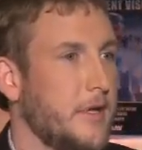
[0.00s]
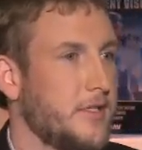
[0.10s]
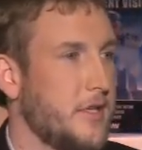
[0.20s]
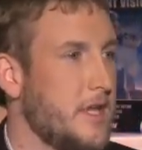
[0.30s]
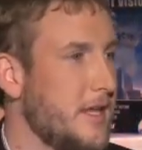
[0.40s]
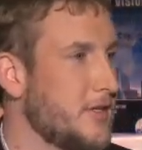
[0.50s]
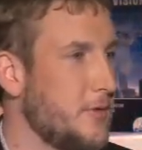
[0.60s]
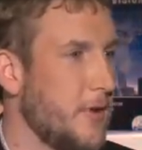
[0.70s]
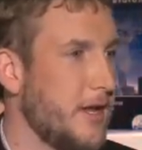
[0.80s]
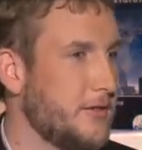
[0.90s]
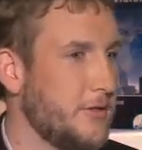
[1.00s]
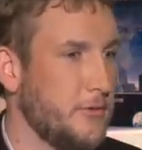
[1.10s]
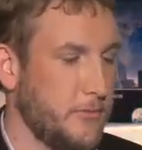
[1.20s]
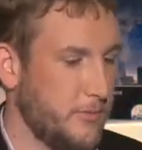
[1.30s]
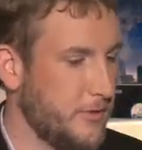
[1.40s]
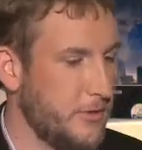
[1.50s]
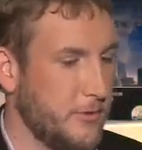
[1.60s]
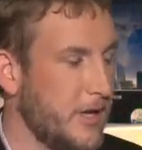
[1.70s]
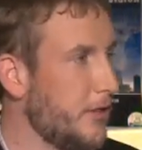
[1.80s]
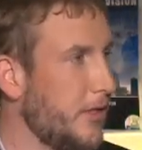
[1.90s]
It's an easy way to
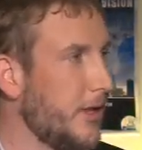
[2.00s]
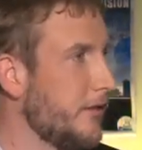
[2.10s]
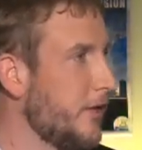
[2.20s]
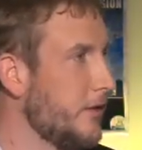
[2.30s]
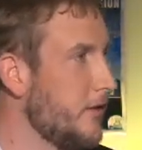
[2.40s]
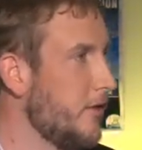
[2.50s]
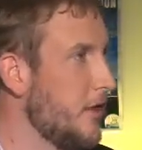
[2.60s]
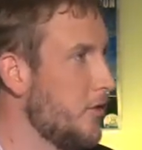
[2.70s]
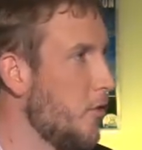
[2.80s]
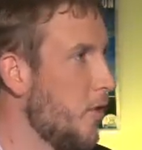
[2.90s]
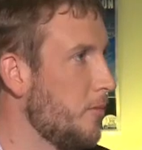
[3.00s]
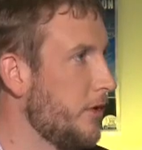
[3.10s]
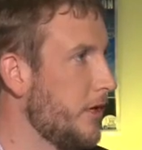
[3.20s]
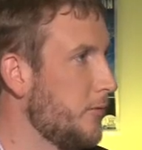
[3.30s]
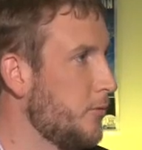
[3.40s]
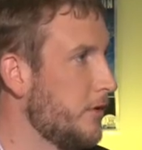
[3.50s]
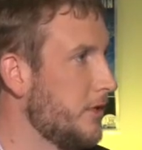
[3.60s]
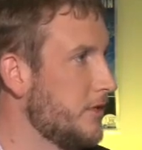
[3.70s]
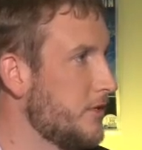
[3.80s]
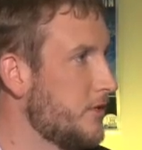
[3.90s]
do anything that normally
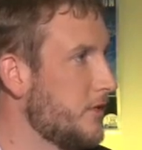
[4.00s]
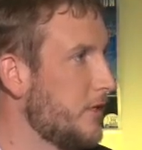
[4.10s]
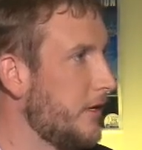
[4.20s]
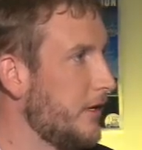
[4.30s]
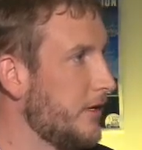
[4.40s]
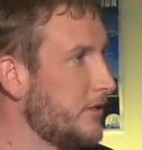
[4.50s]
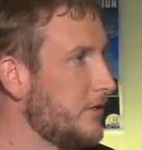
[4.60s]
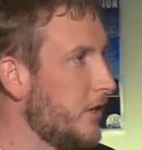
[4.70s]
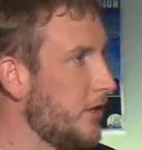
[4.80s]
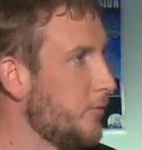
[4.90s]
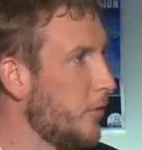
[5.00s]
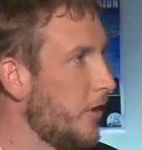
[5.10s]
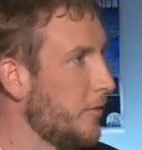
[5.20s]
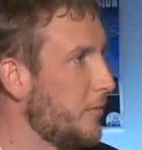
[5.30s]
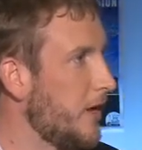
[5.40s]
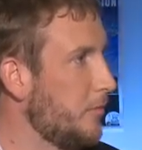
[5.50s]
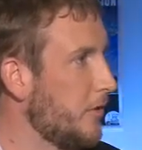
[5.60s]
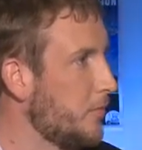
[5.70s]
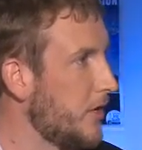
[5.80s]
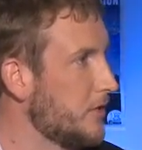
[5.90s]
was done on
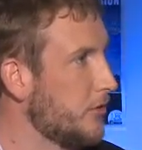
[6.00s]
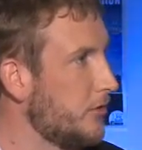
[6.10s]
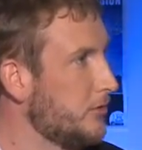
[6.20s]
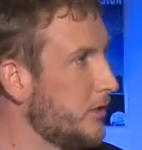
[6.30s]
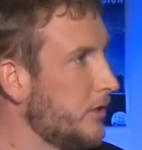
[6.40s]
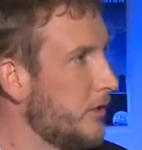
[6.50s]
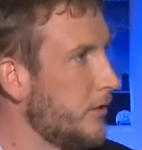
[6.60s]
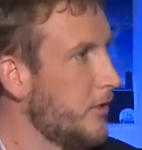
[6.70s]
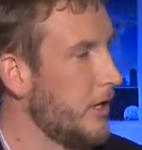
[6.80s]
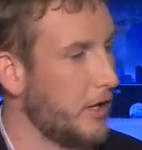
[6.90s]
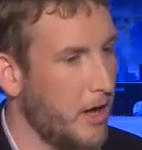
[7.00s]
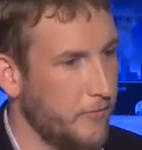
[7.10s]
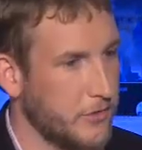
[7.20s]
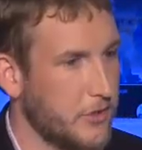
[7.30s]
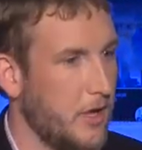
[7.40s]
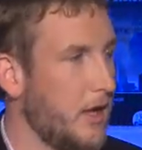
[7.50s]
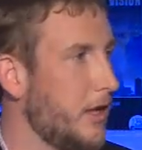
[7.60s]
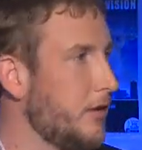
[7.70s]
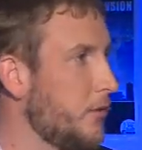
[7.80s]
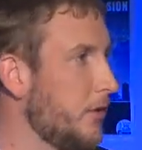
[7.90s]
paper and pencil in a conference
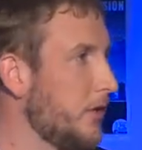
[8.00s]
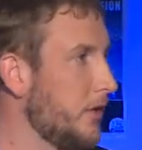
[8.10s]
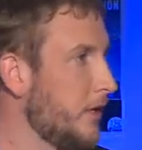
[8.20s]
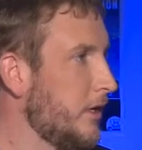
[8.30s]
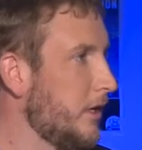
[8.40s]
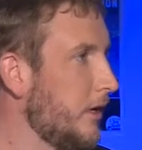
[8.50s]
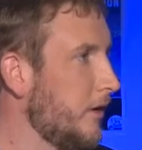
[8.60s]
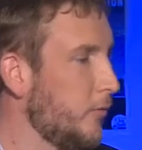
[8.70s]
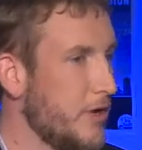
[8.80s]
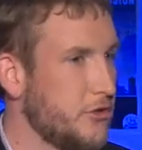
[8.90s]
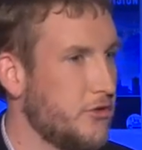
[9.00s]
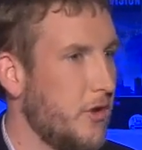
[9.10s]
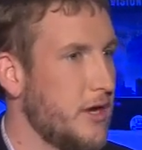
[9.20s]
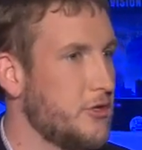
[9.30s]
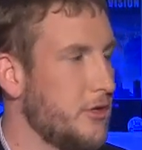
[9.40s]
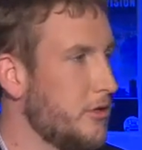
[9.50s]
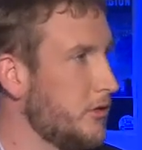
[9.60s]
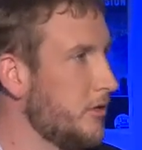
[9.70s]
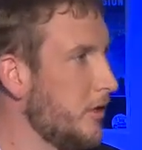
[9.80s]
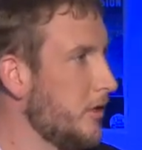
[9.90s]
guide or
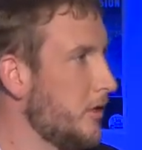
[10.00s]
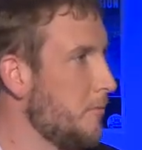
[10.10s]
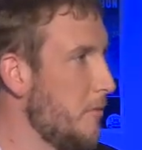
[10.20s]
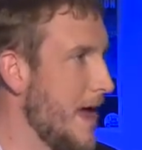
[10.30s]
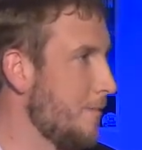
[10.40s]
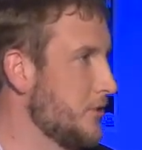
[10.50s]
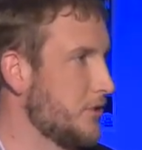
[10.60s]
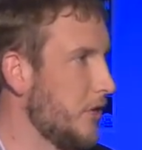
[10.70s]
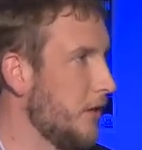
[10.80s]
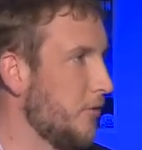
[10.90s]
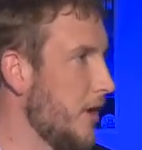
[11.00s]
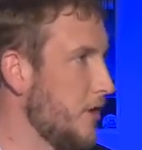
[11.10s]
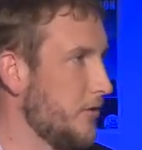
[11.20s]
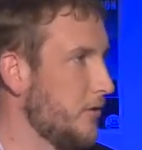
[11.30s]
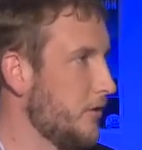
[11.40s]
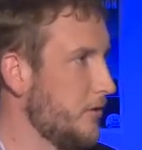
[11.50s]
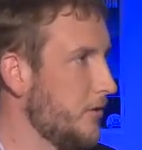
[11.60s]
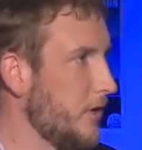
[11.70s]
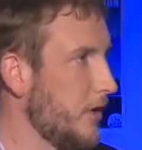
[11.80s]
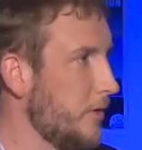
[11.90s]
registration, maps to get around,
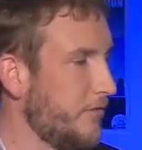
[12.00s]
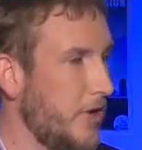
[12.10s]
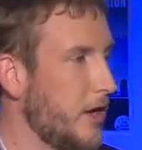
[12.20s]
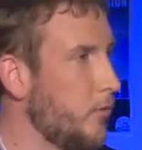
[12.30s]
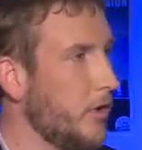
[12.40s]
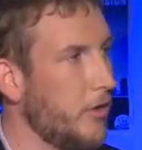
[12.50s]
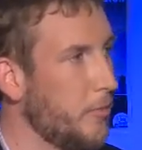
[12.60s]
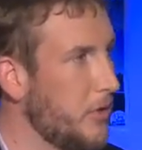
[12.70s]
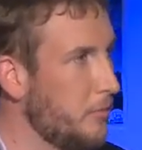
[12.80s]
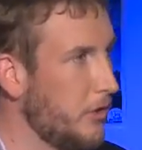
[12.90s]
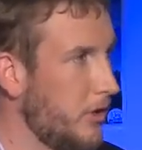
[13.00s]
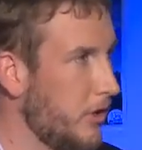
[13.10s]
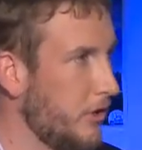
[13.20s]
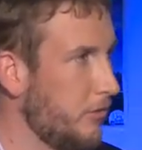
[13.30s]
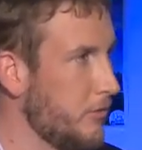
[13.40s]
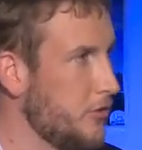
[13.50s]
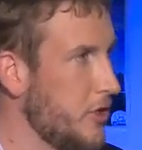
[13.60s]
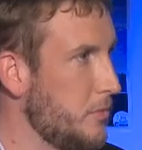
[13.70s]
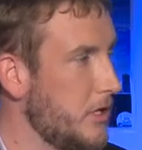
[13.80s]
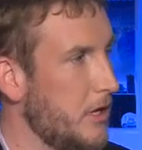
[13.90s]
find where other people are through
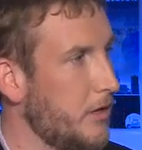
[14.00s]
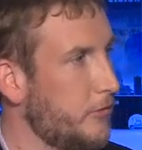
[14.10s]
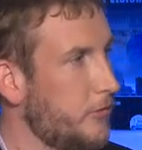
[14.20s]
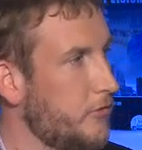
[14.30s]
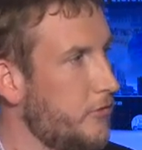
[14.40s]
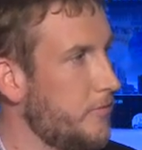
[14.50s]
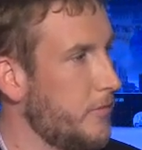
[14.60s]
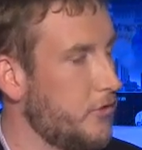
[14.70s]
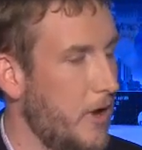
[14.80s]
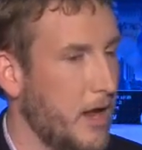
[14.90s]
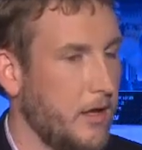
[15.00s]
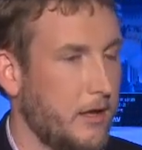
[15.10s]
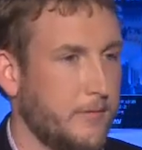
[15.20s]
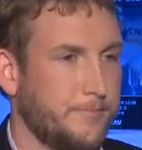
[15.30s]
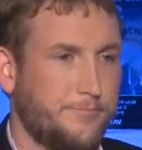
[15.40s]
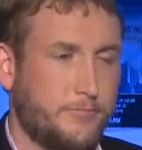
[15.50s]
GPS tracking,